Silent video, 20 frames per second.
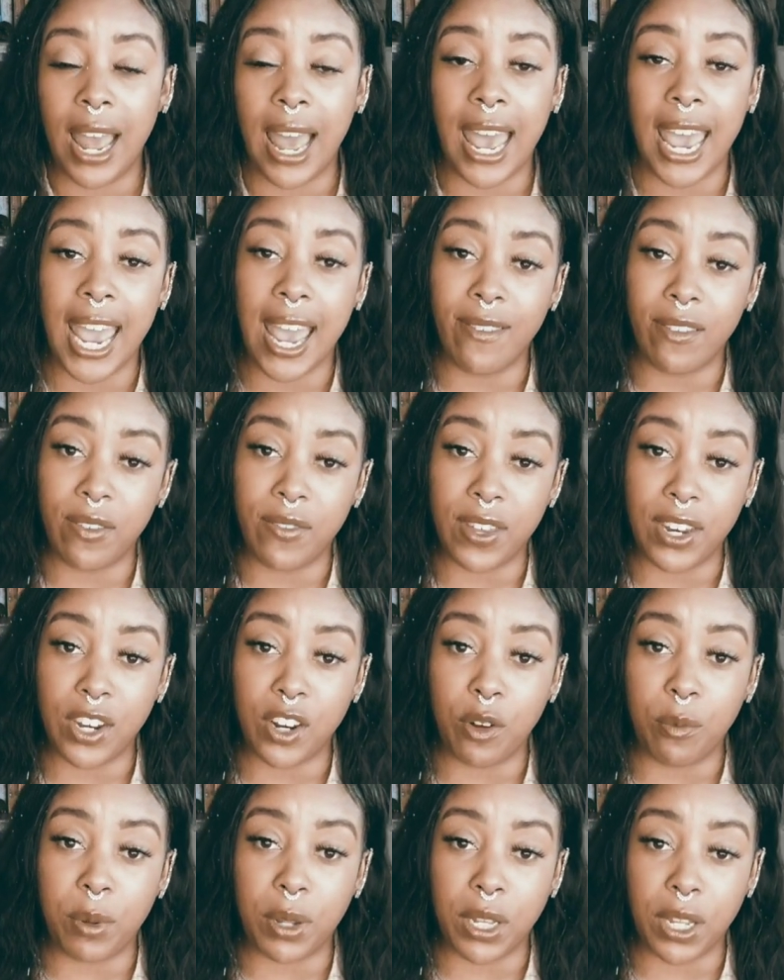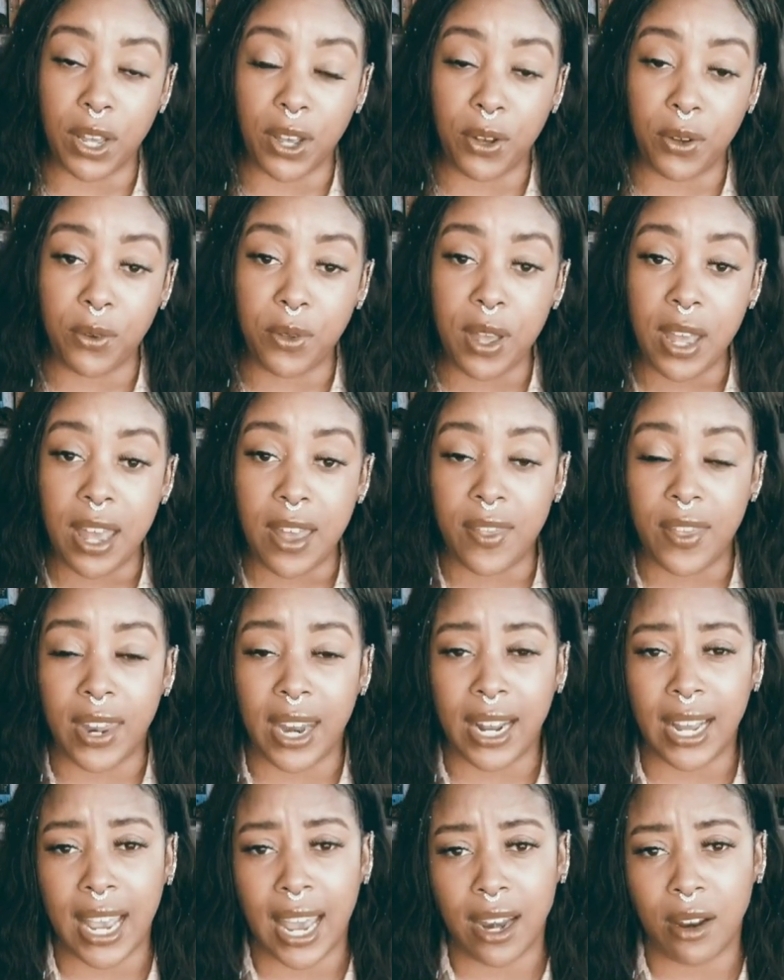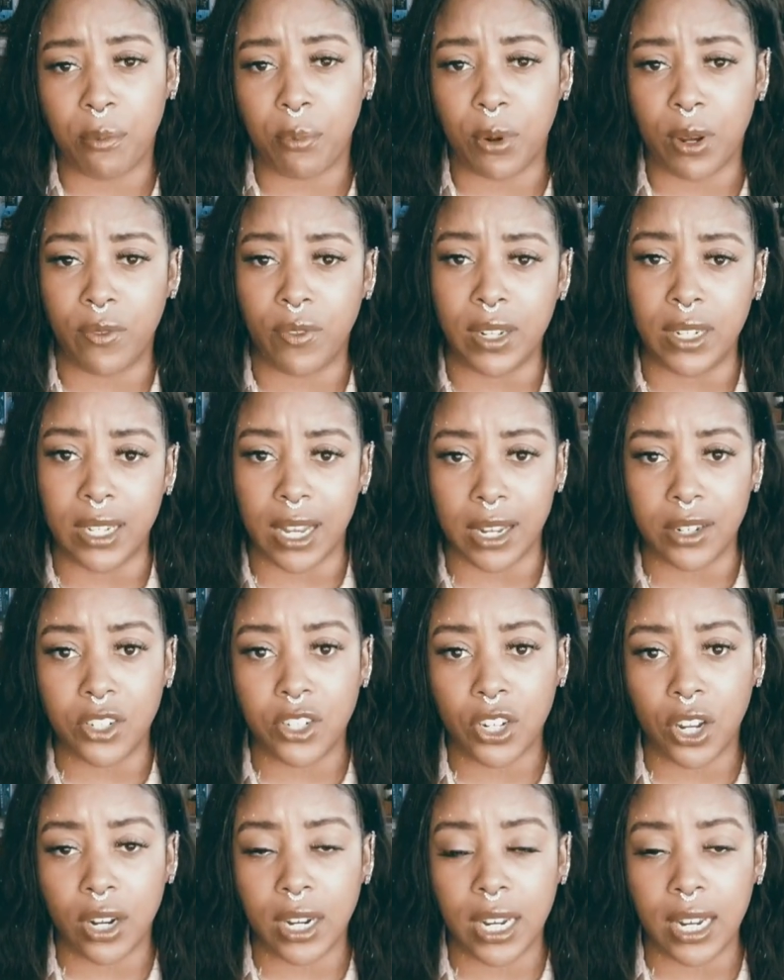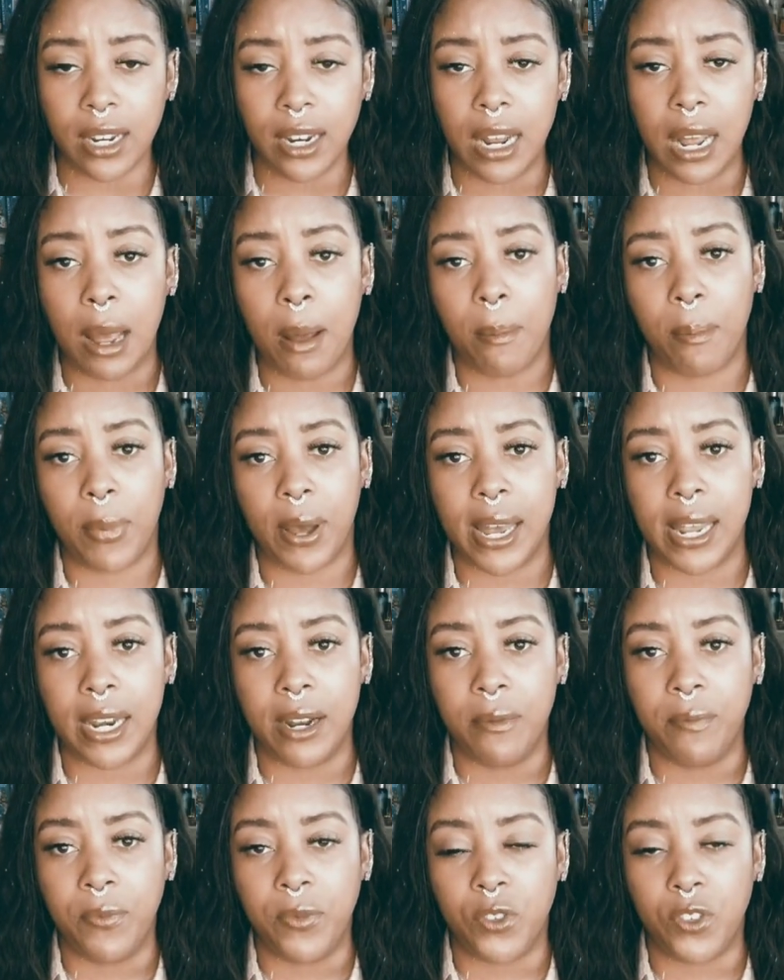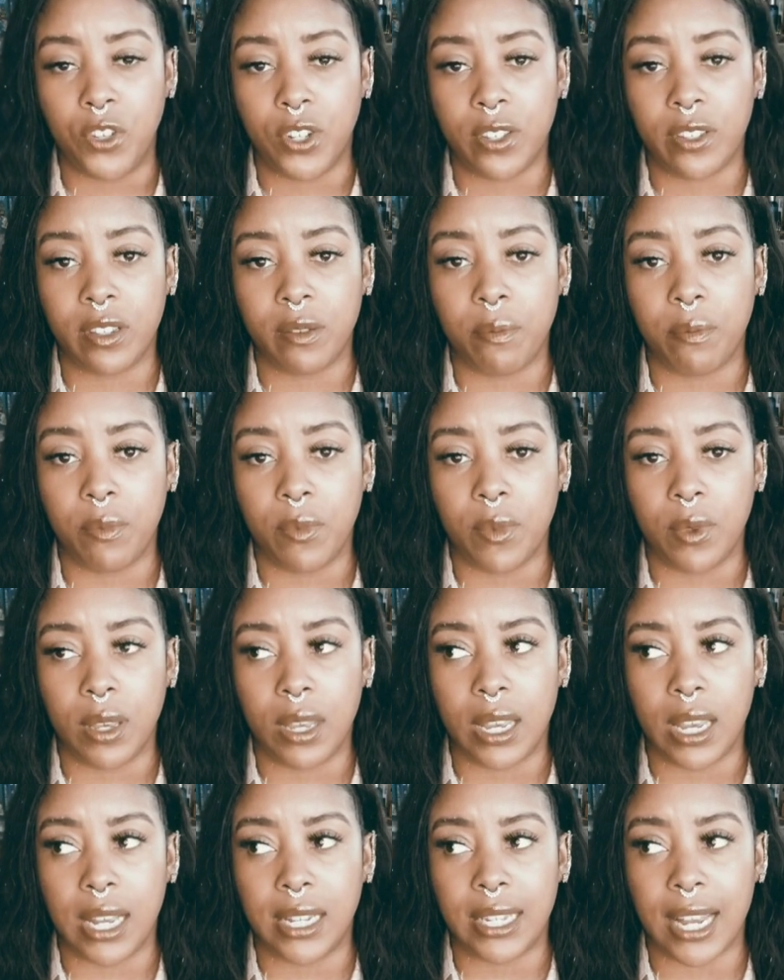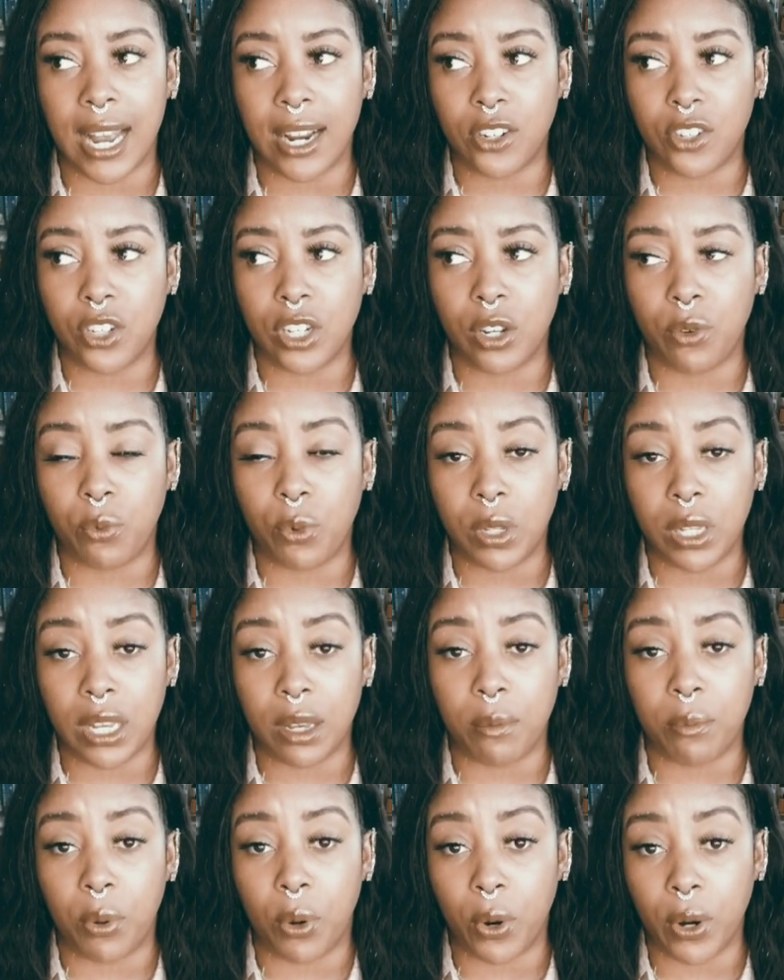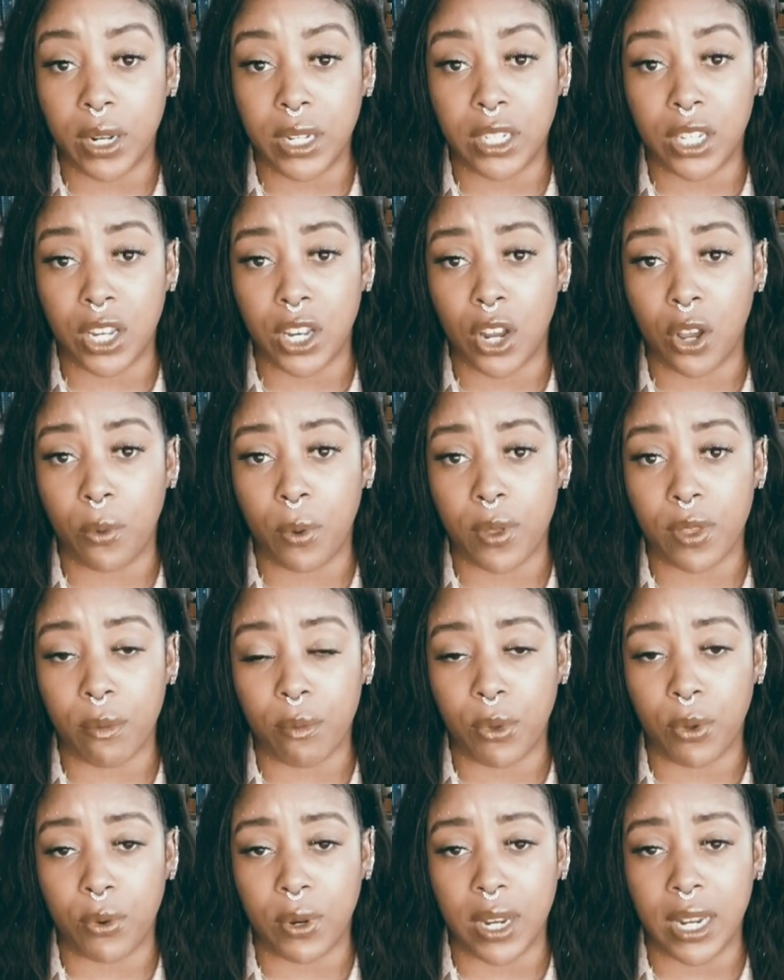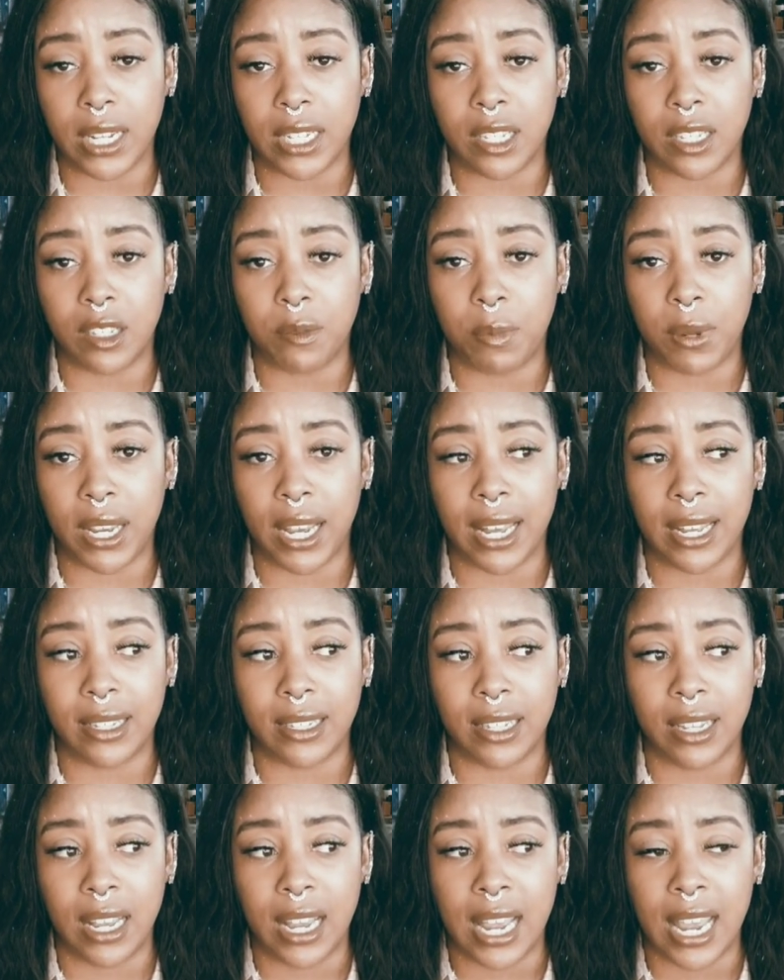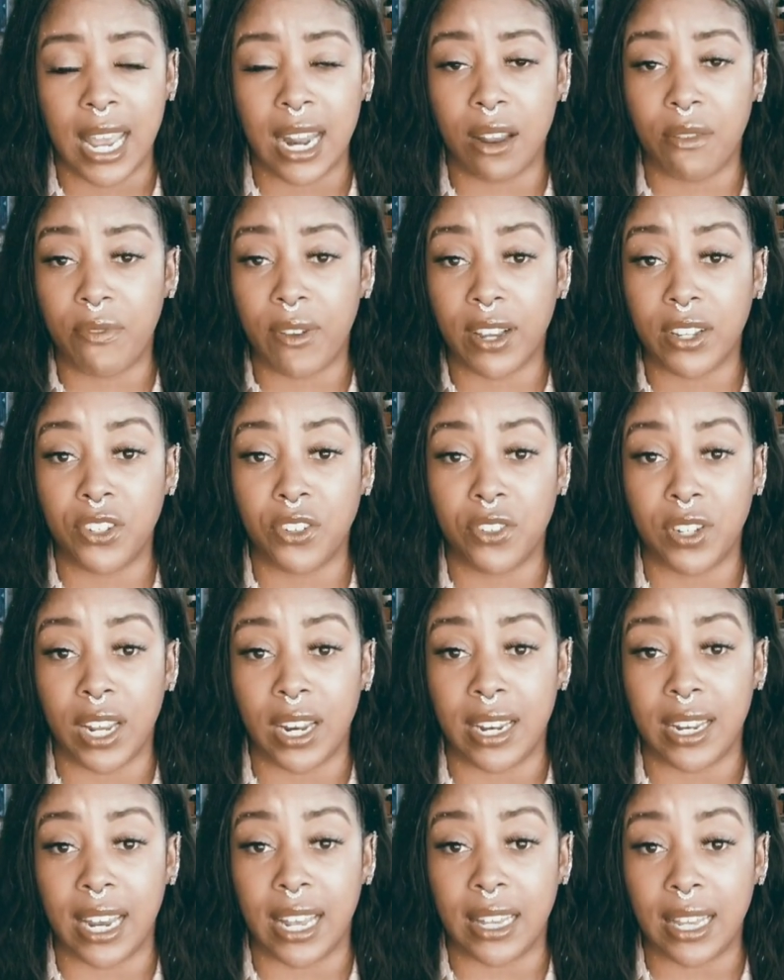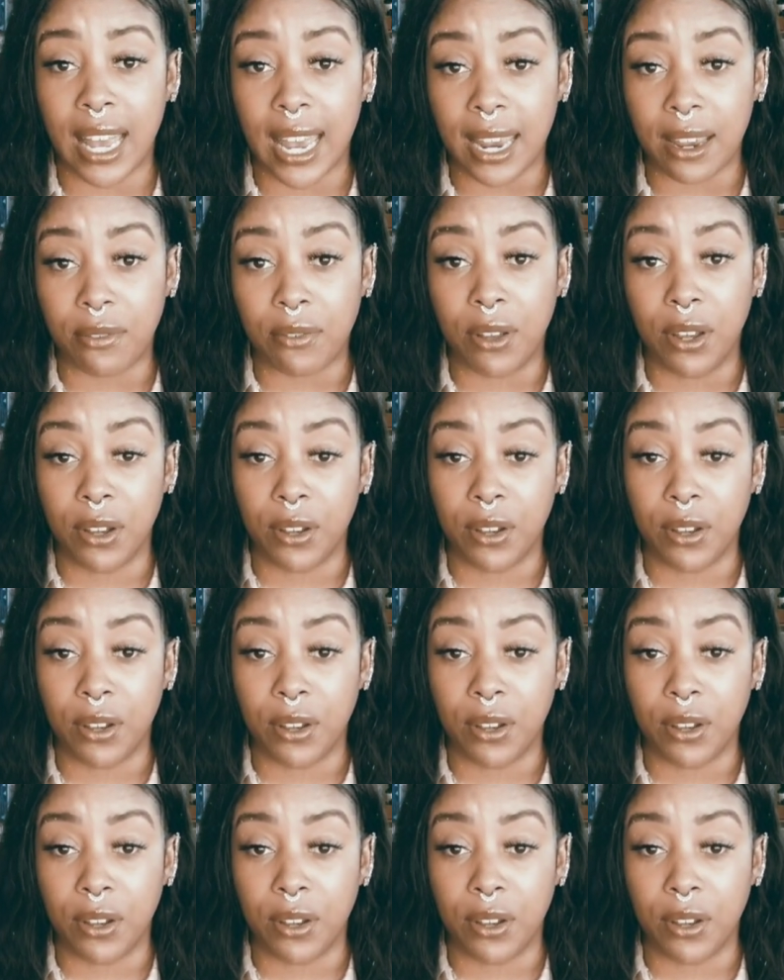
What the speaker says: I have a video below that I kind of briefly touched on it, but just, it's actually really important to know where the moon is because it affects your day-to-day life.